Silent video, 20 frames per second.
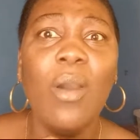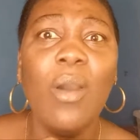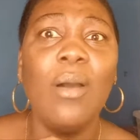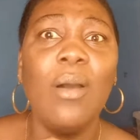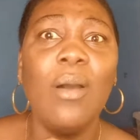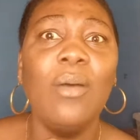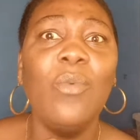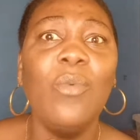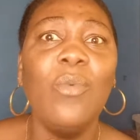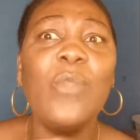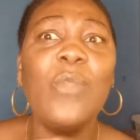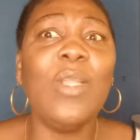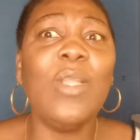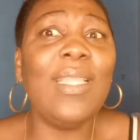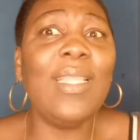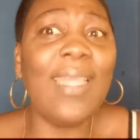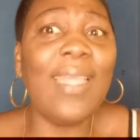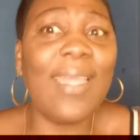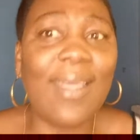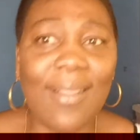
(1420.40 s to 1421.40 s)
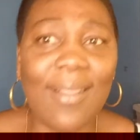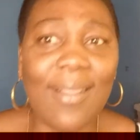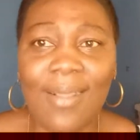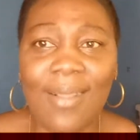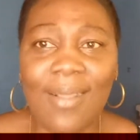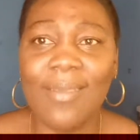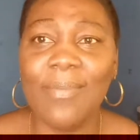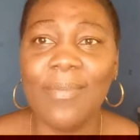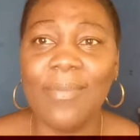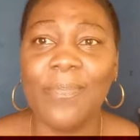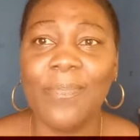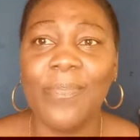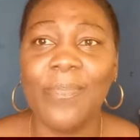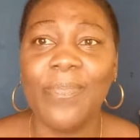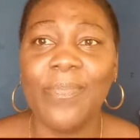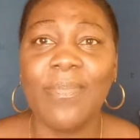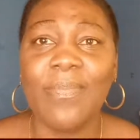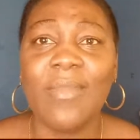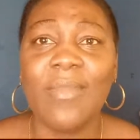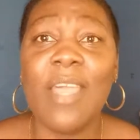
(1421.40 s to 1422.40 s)
When we little,
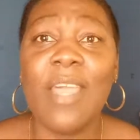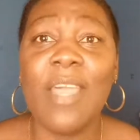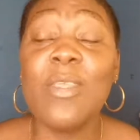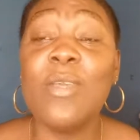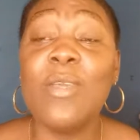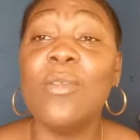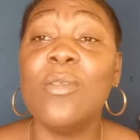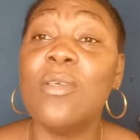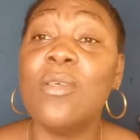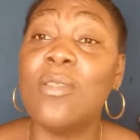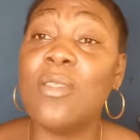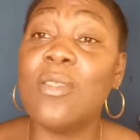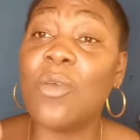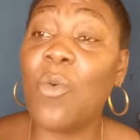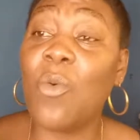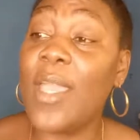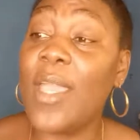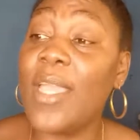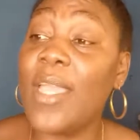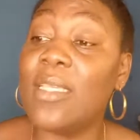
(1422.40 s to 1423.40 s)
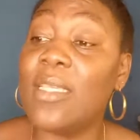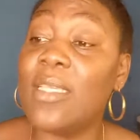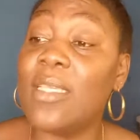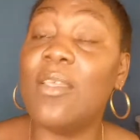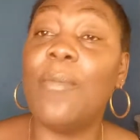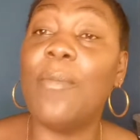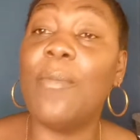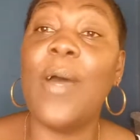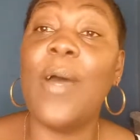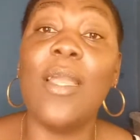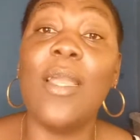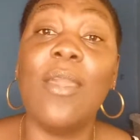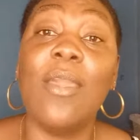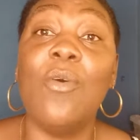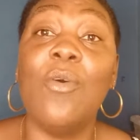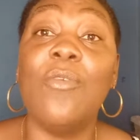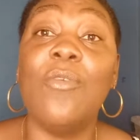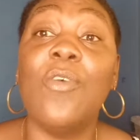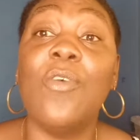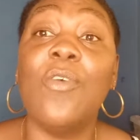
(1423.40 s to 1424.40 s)
them used to squeeze it up and give it
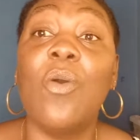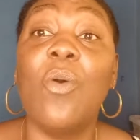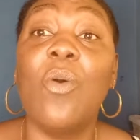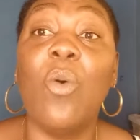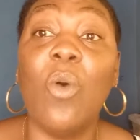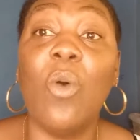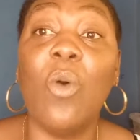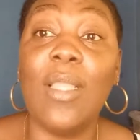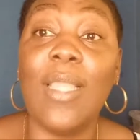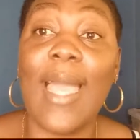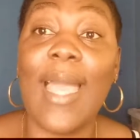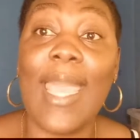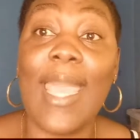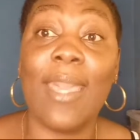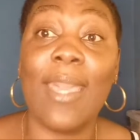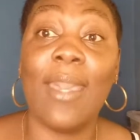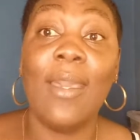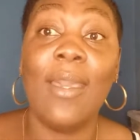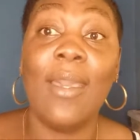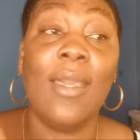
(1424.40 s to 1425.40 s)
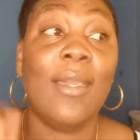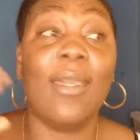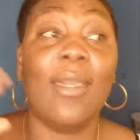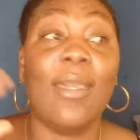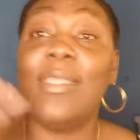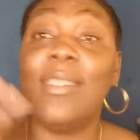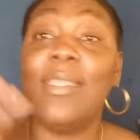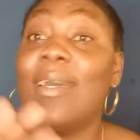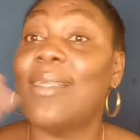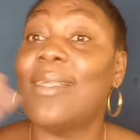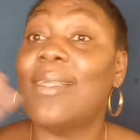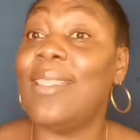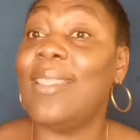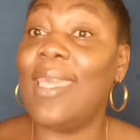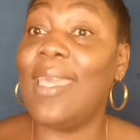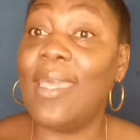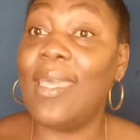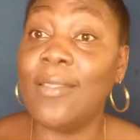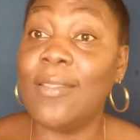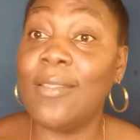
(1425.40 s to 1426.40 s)
for cool, like Get a
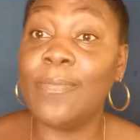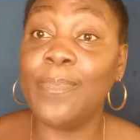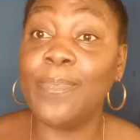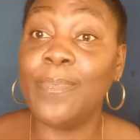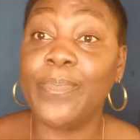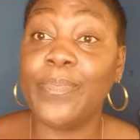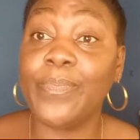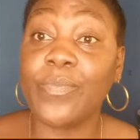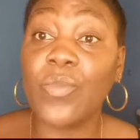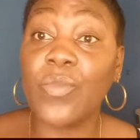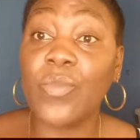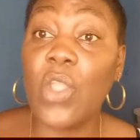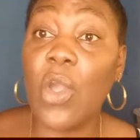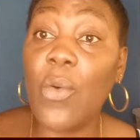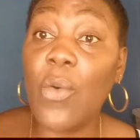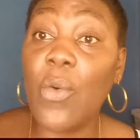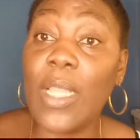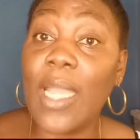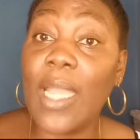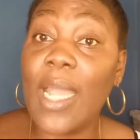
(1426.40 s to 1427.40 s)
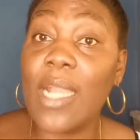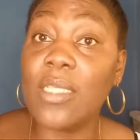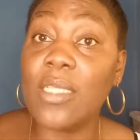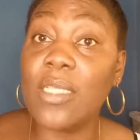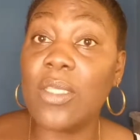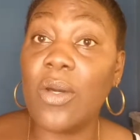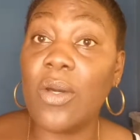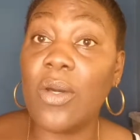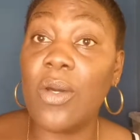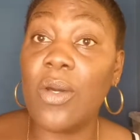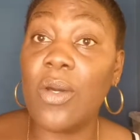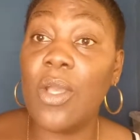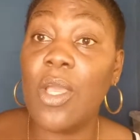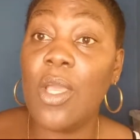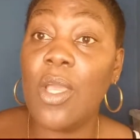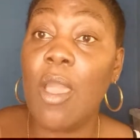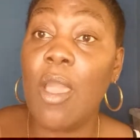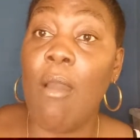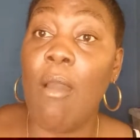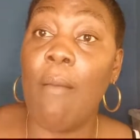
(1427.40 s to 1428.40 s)
clean towel or so.
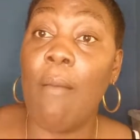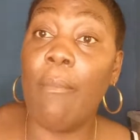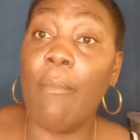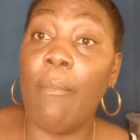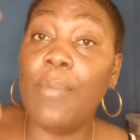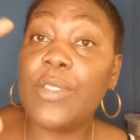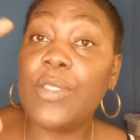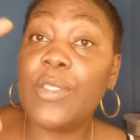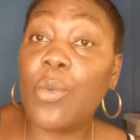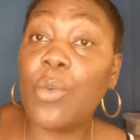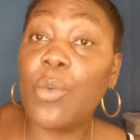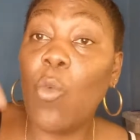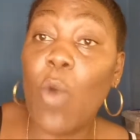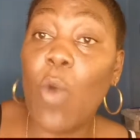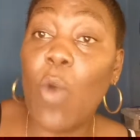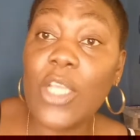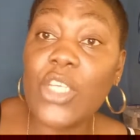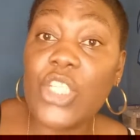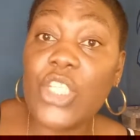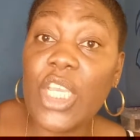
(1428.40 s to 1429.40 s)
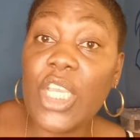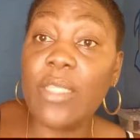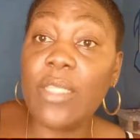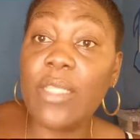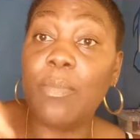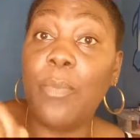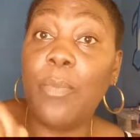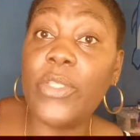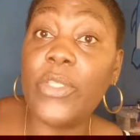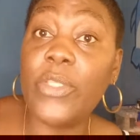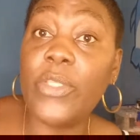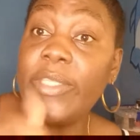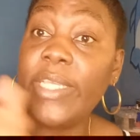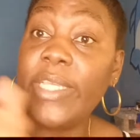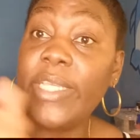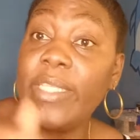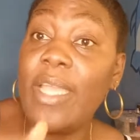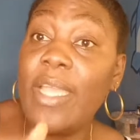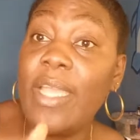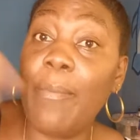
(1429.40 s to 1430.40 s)
Wash it, put it in
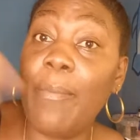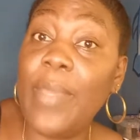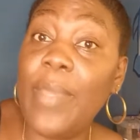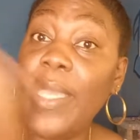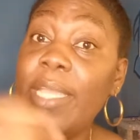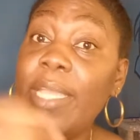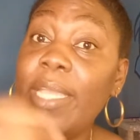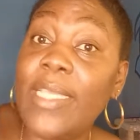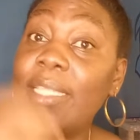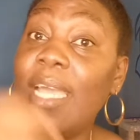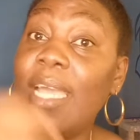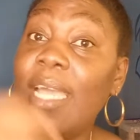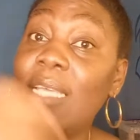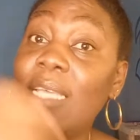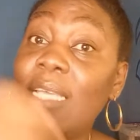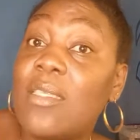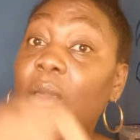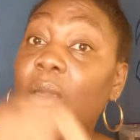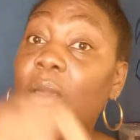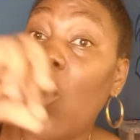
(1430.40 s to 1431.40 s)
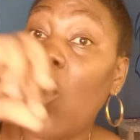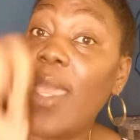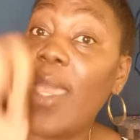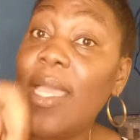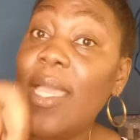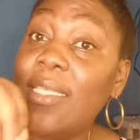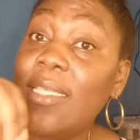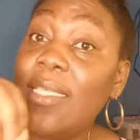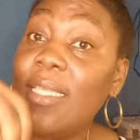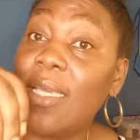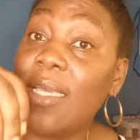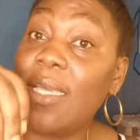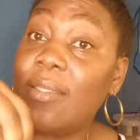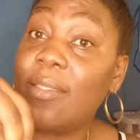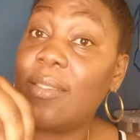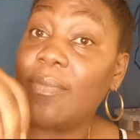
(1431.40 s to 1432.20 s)
there, beat it and squeeze it.